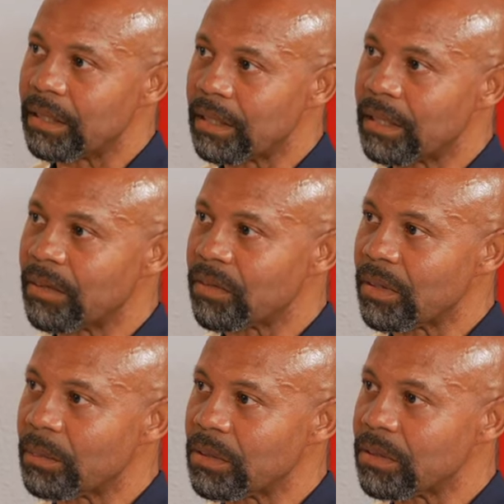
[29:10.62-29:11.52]
and having
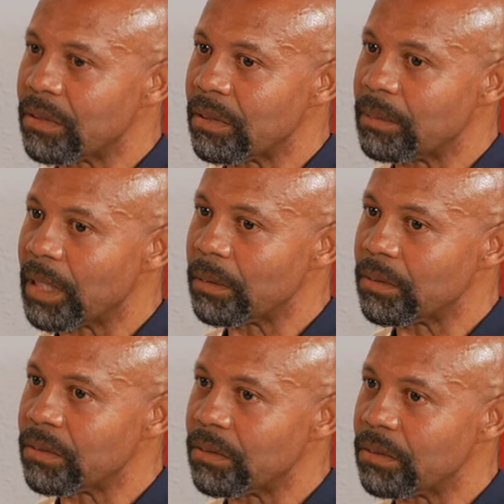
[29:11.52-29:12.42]
the opportunity to be
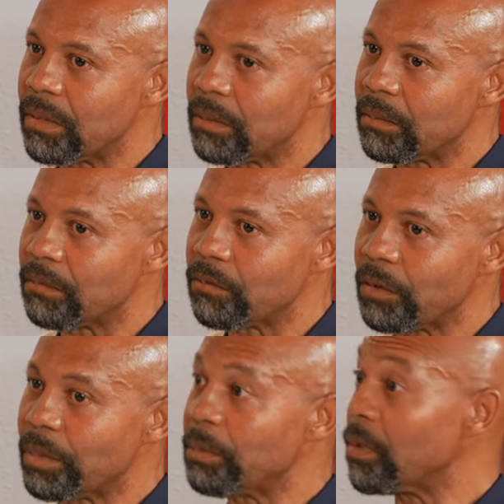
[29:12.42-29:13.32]
able to um,
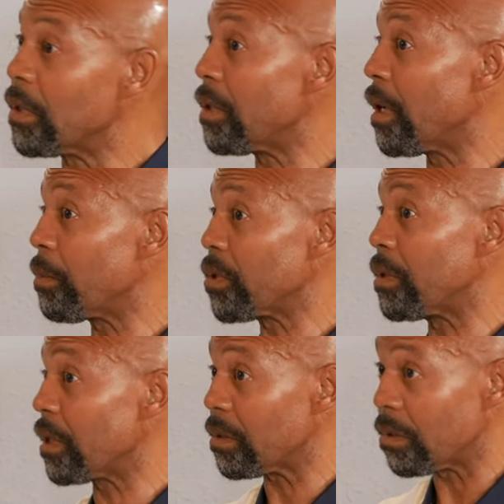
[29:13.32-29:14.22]
for people to get the
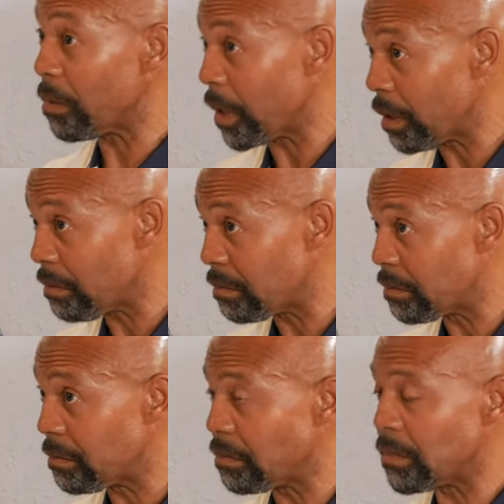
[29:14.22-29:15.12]
opportunity to get to know me
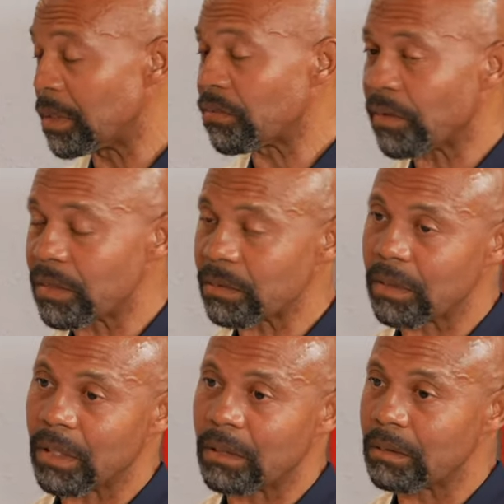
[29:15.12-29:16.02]
as far as
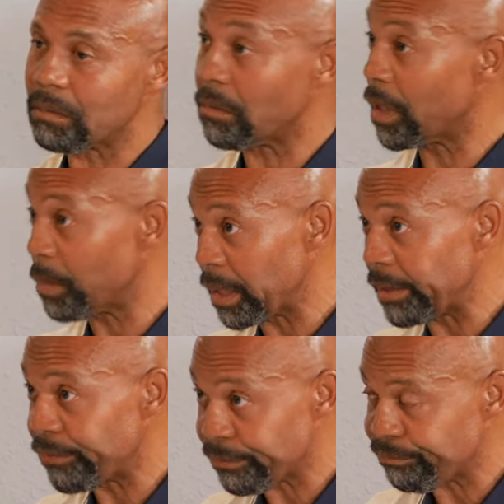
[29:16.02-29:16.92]
what I, what I
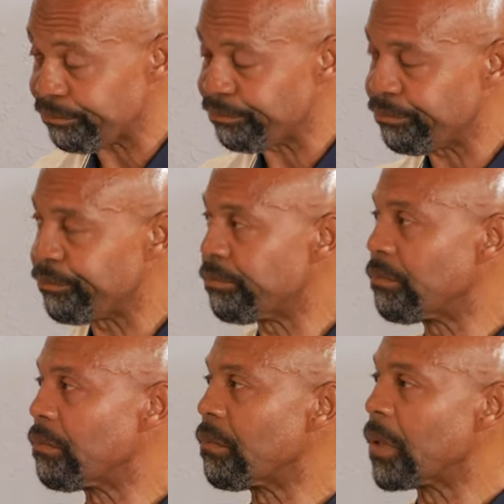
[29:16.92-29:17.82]
believe
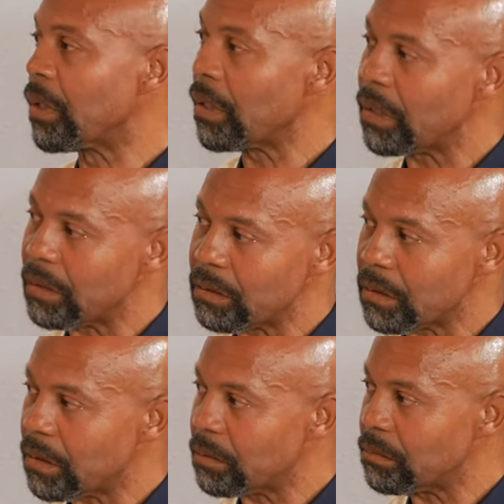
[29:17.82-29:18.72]
and
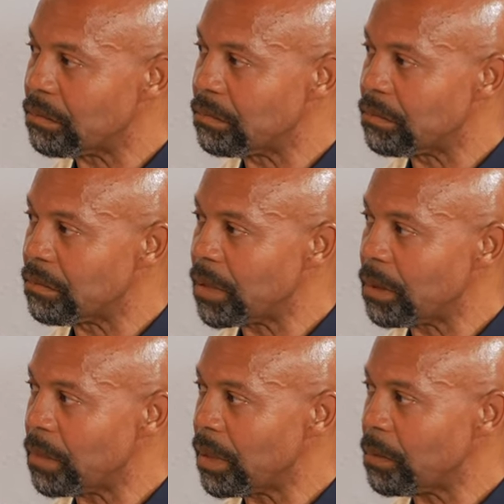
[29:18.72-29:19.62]
um,
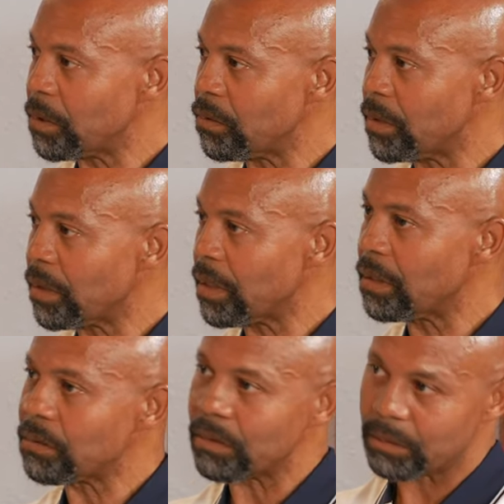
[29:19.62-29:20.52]
being able to
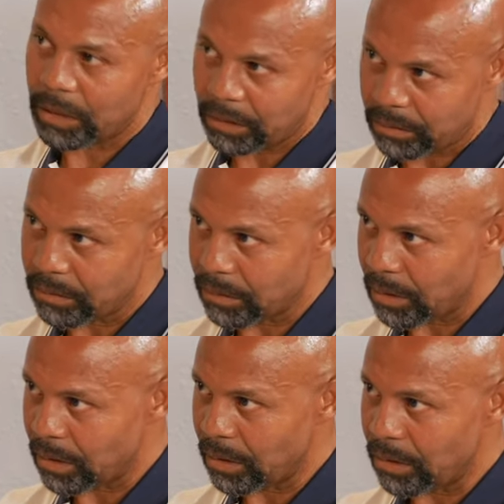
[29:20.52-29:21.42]
engage with me
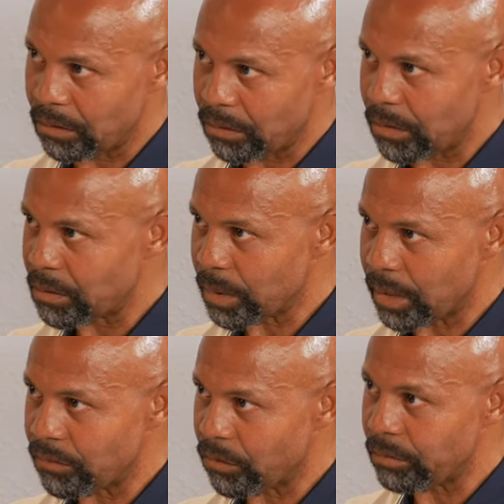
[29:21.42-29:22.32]
you know, through this
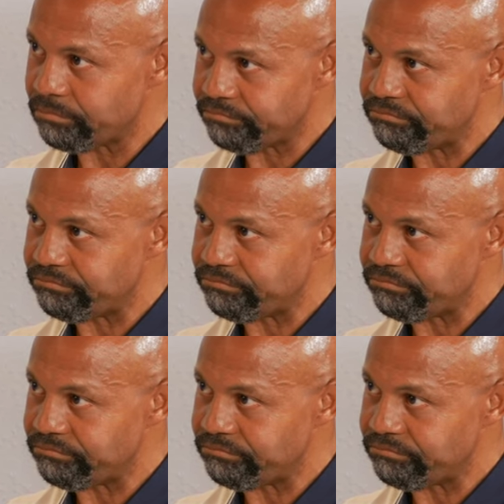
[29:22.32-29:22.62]
platform.